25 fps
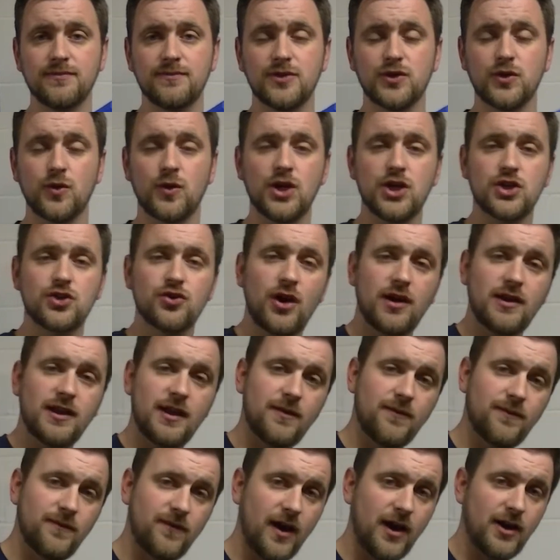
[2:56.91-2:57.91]
So when you draw
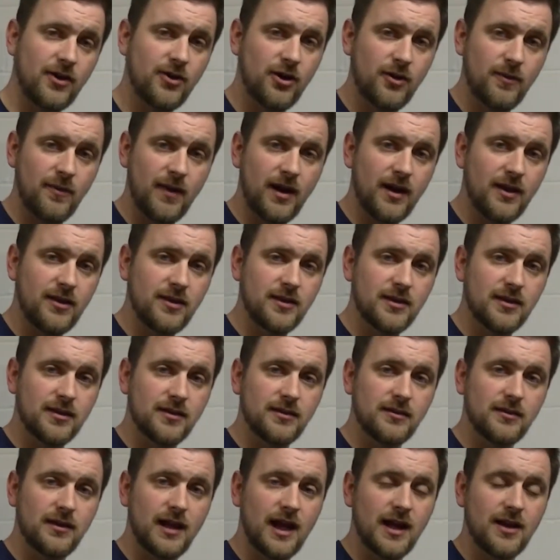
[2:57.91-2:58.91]
that firearm out of
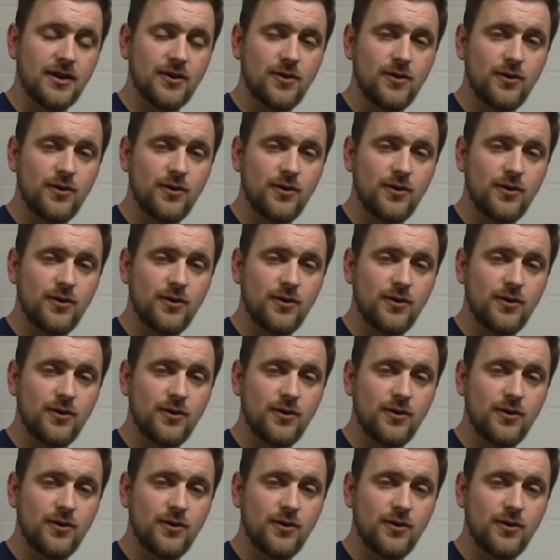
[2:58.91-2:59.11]
the